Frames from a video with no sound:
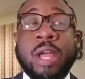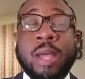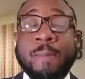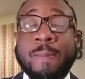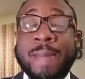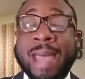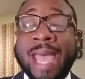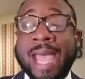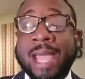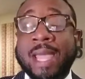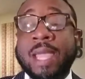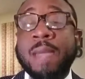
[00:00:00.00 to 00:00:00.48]
a
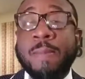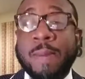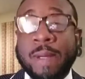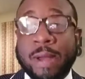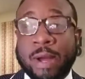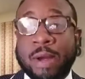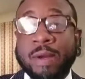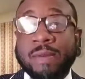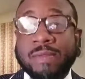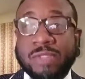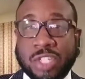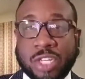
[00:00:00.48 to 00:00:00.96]
baggy
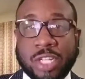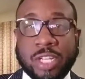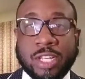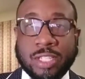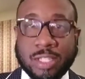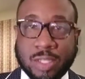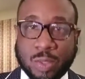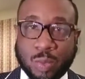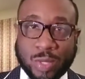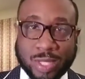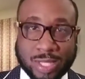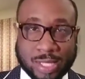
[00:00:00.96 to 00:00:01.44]
pair of
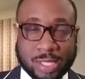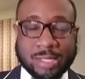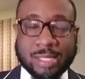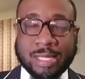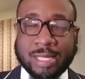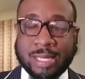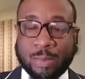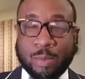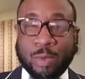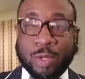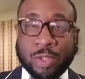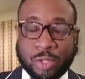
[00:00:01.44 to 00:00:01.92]
jeans with
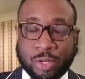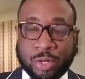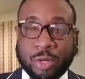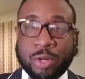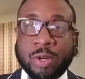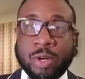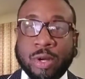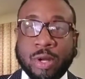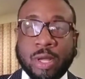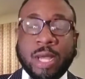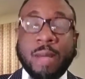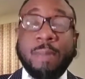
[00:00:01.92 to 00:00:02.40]

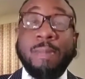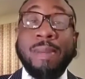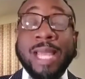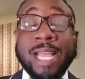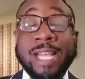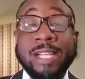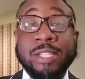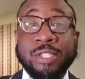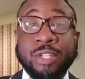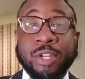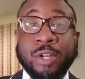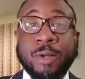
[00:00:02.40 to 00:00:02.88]
your
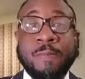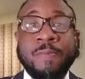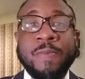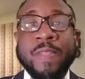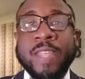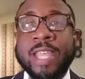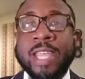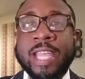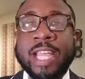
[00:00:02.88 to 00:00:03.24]
blazer.